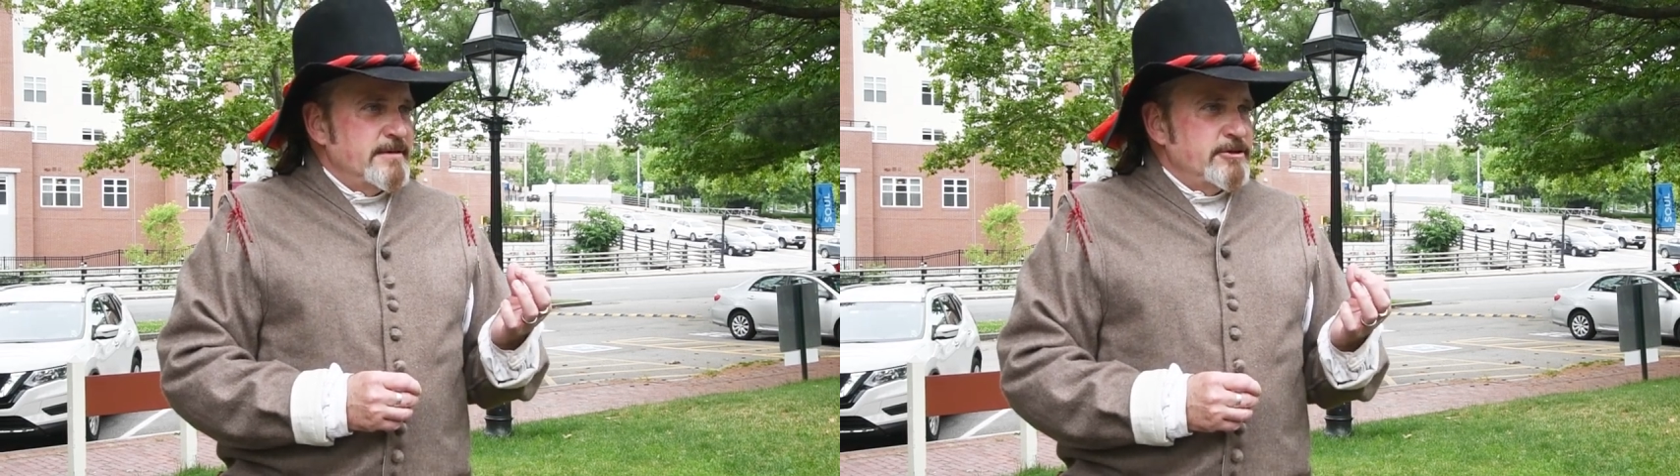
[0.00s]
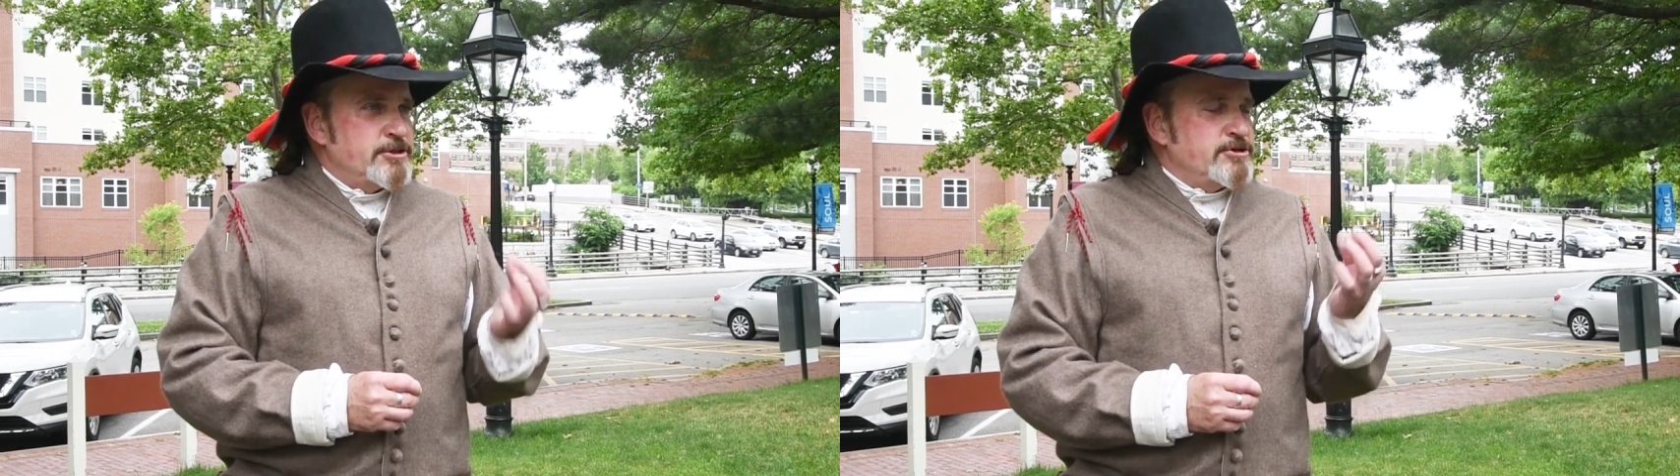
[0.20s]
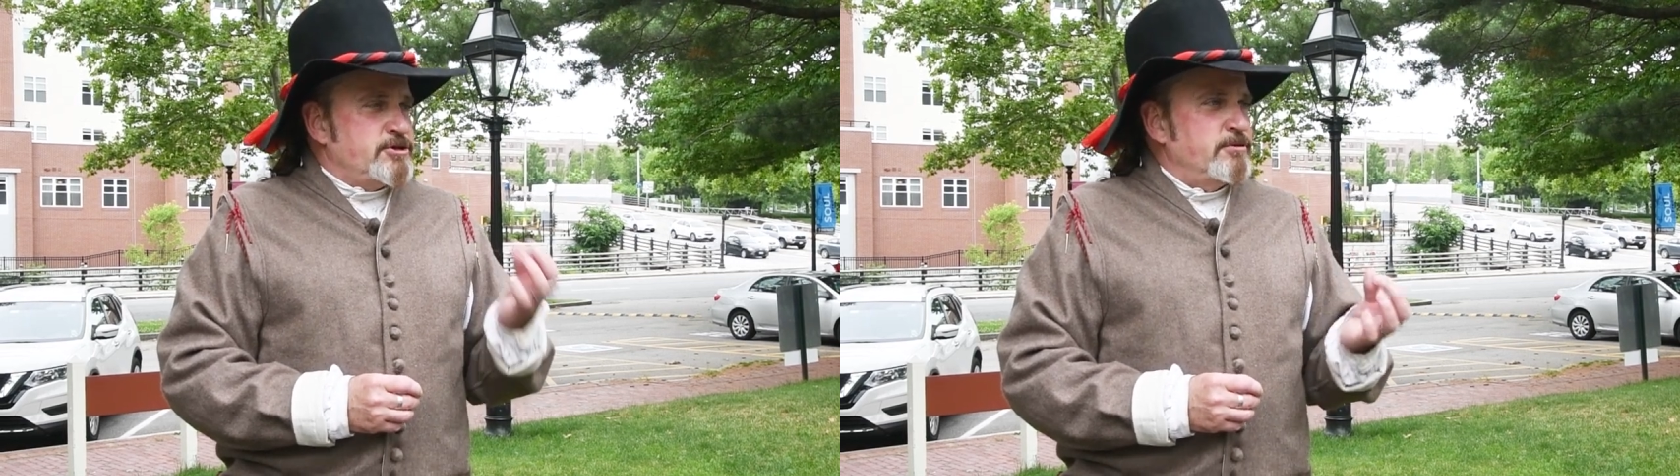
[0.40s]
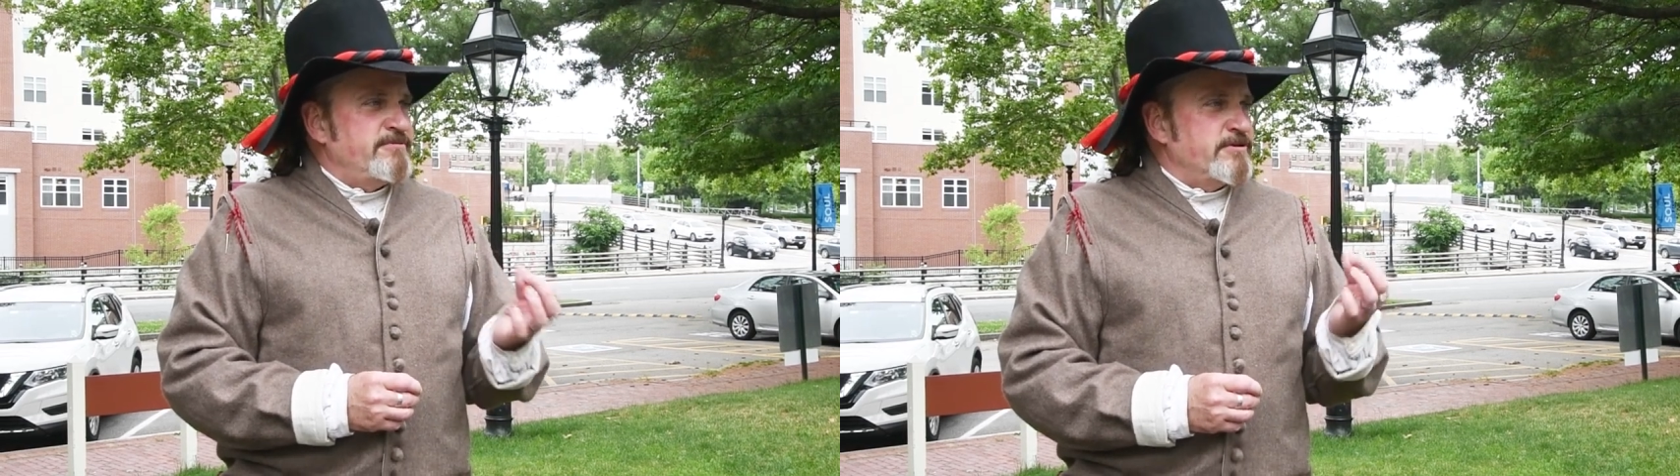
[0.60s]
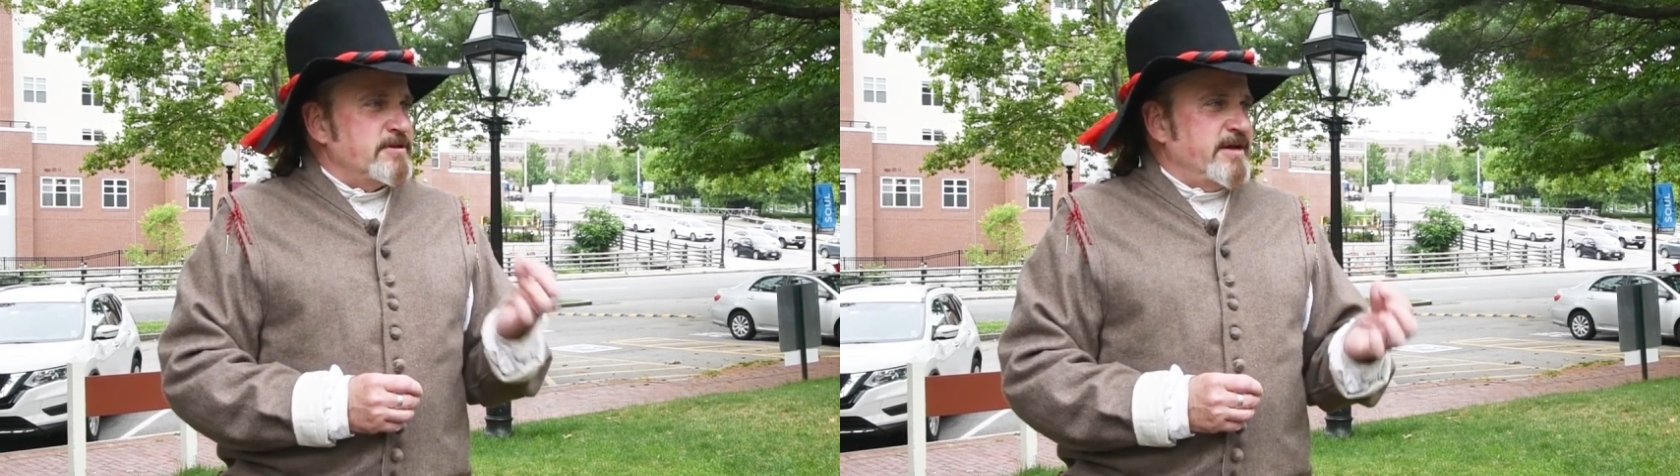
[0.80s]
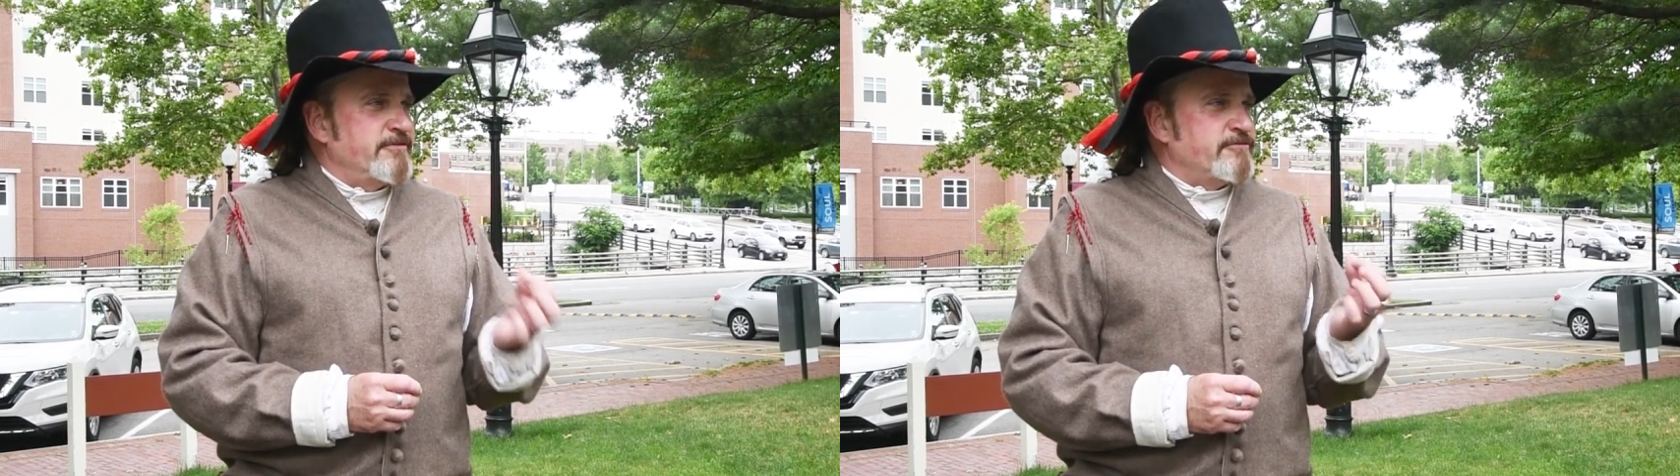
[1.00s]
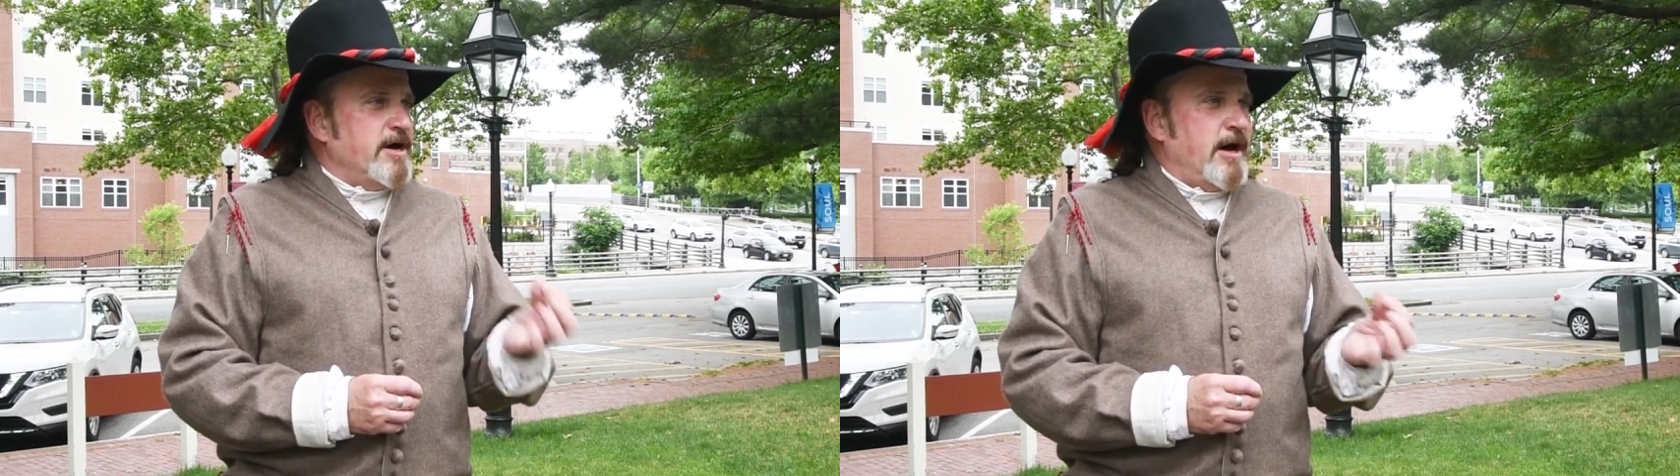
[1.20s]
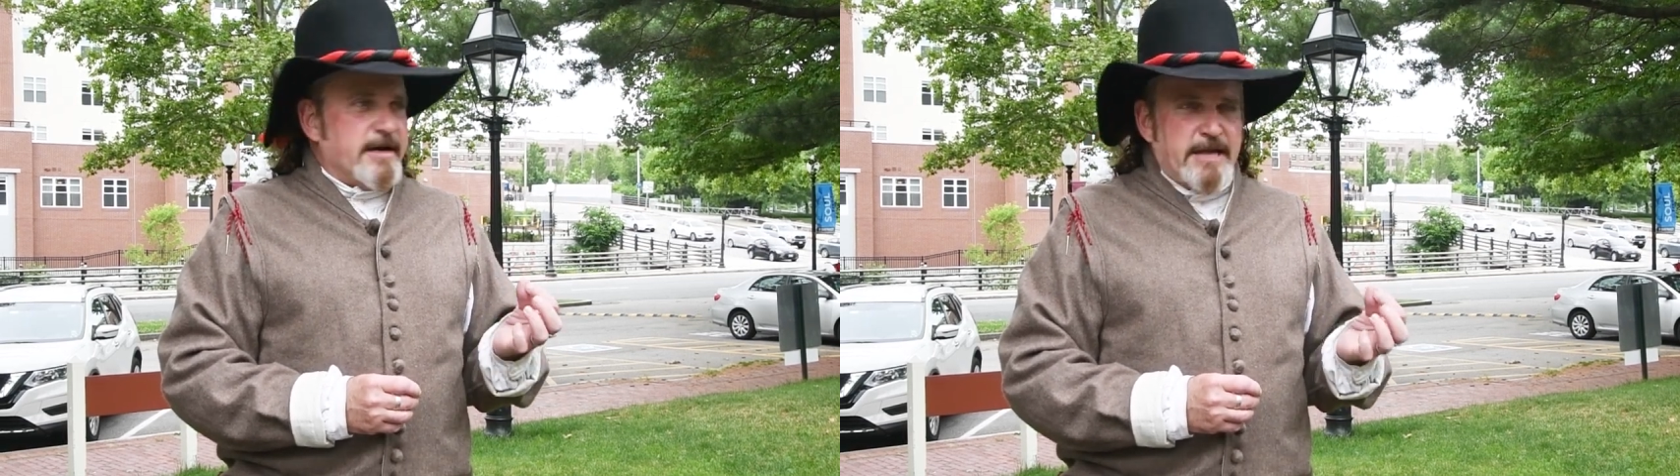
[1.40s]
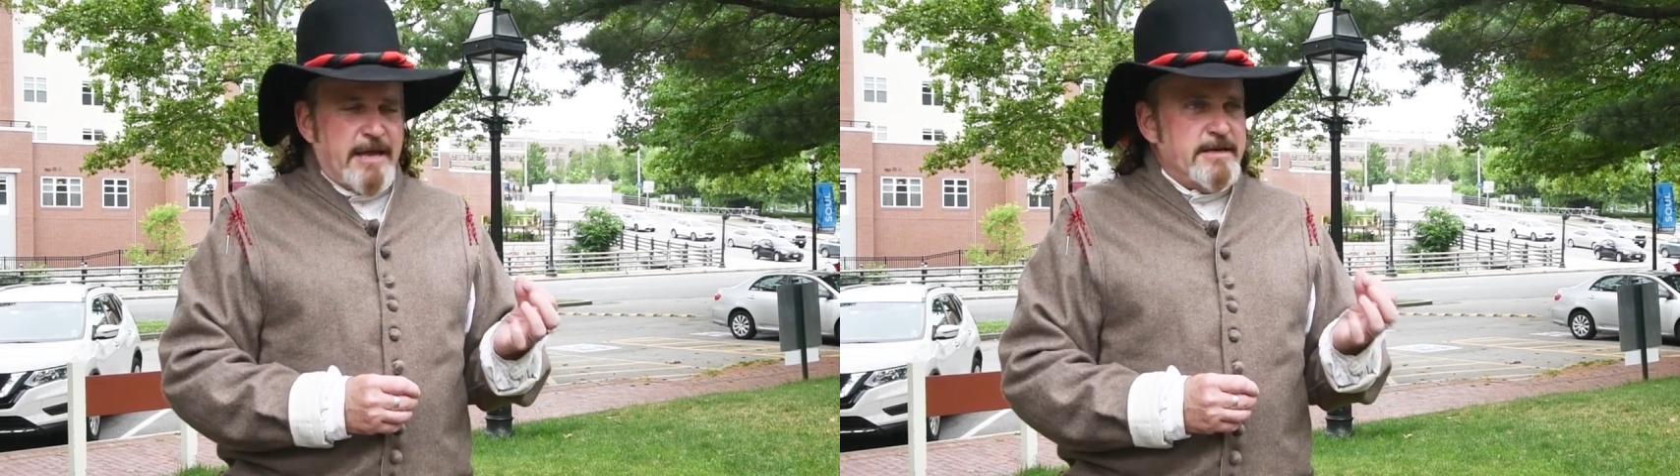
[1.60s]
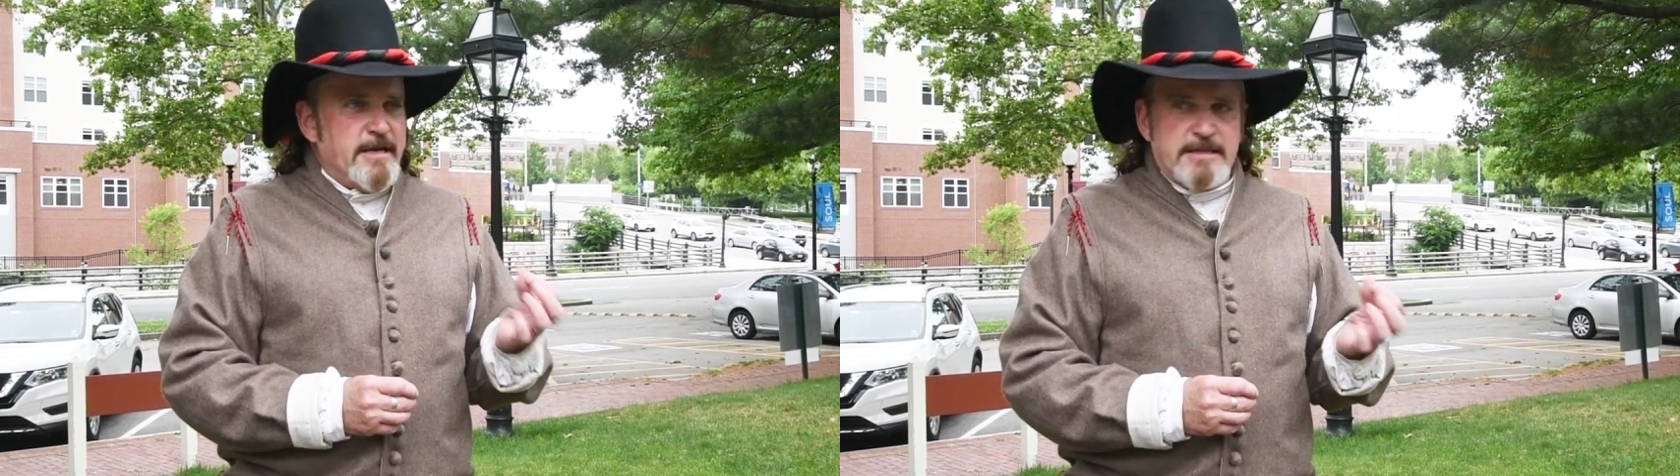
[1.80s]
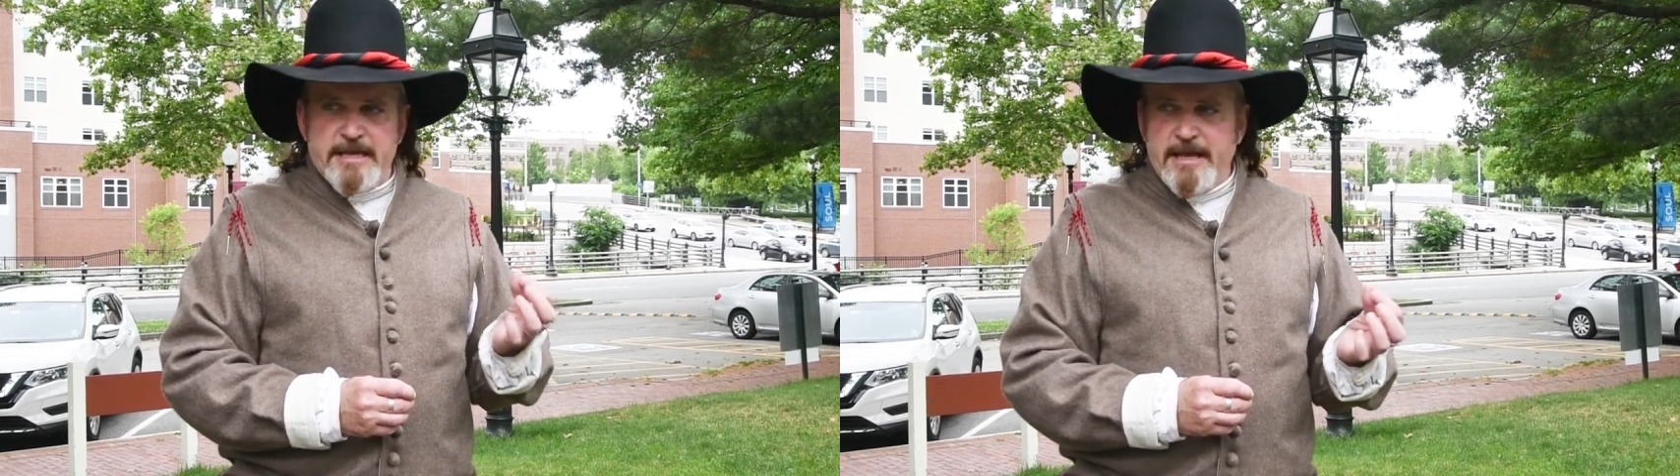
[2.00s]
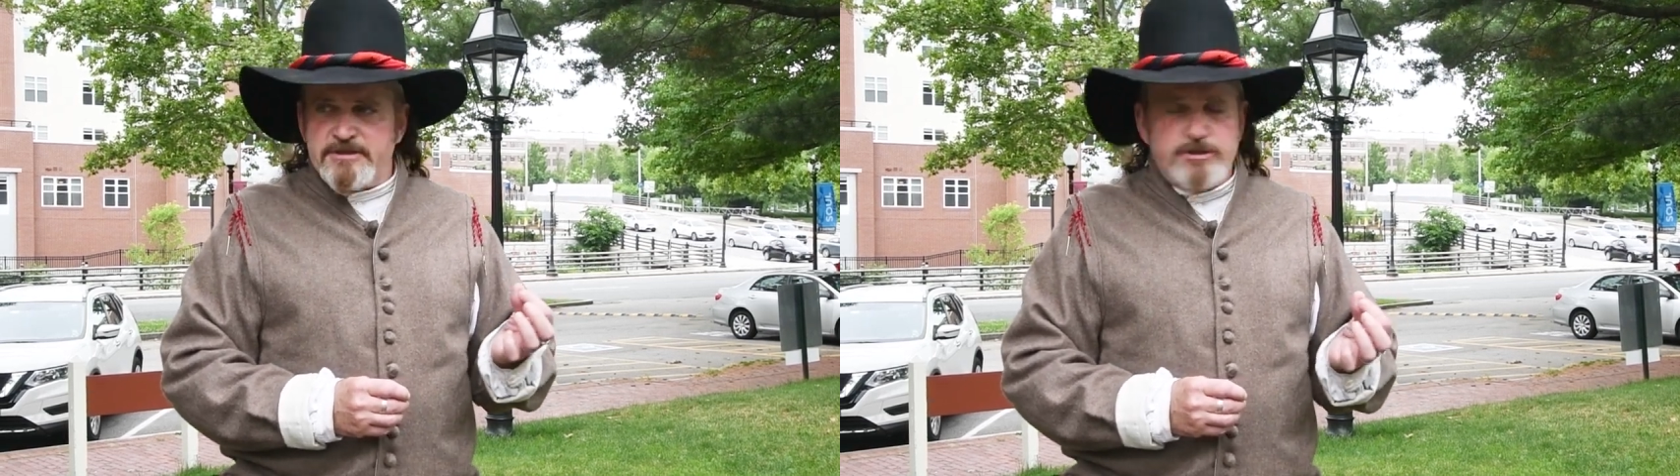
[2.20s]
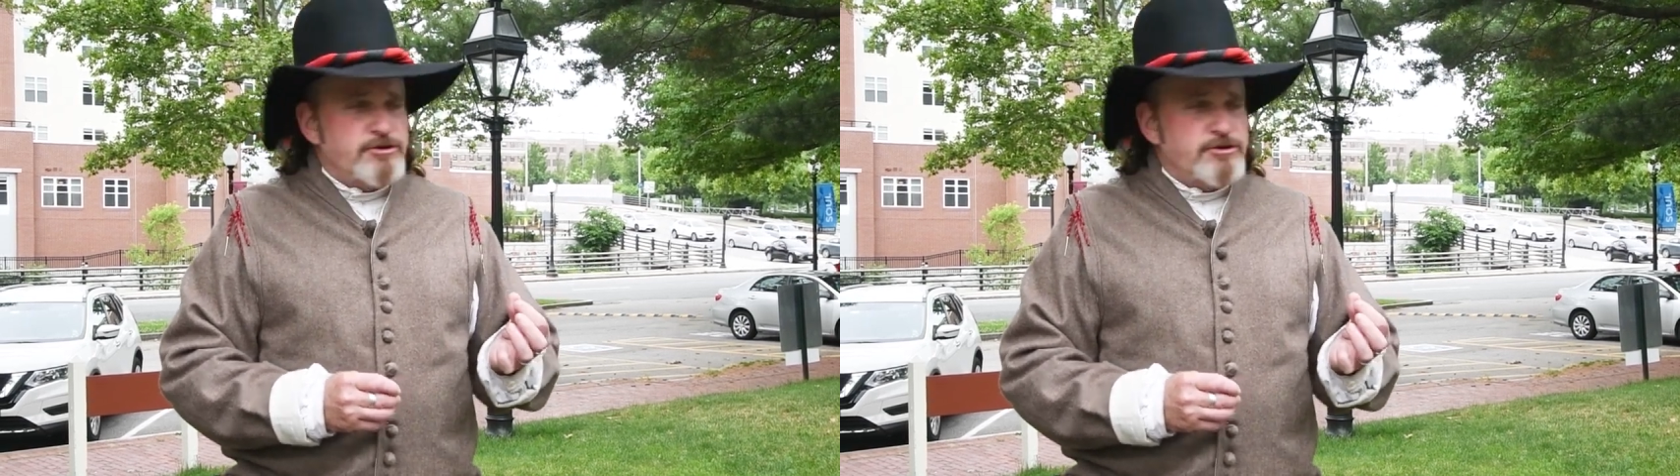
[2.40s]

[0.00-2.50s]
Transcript: You should do it for the love of God and nothing else.